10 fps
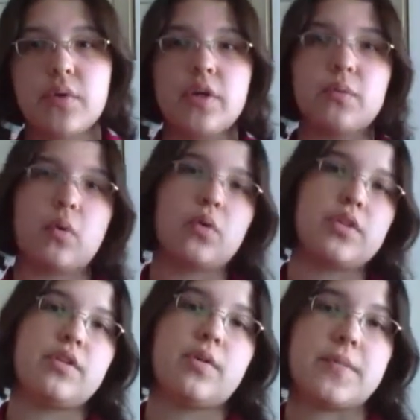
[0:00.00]
enrolled
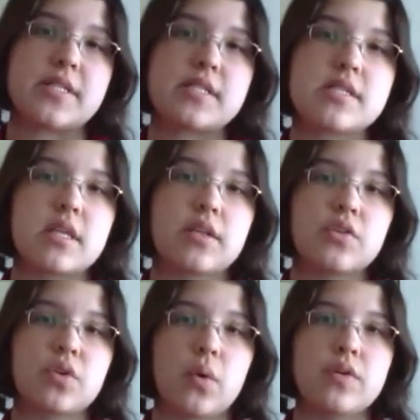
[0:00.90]
in their Business
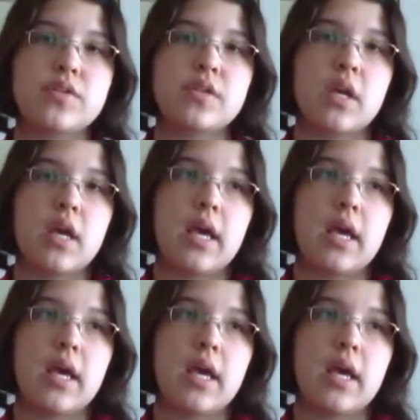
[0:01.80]
English course.